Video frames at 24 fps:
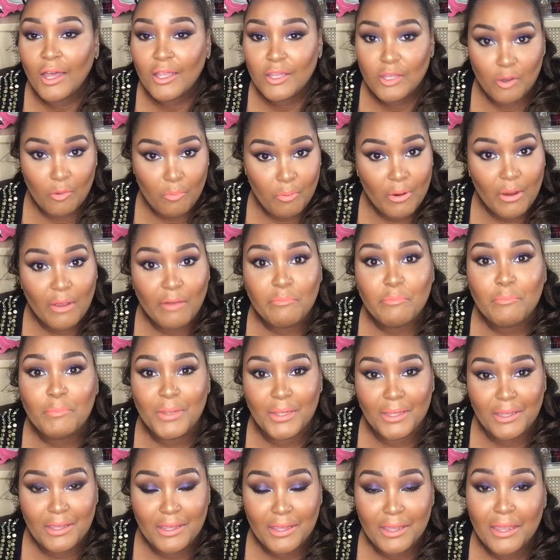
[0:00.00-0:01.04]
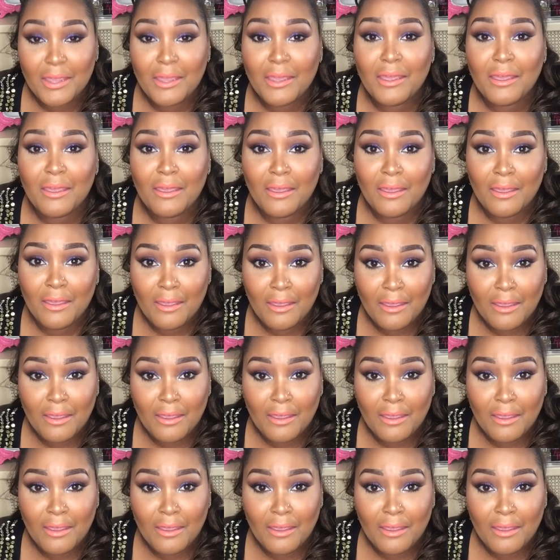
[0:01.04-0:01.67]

your breath be kicking.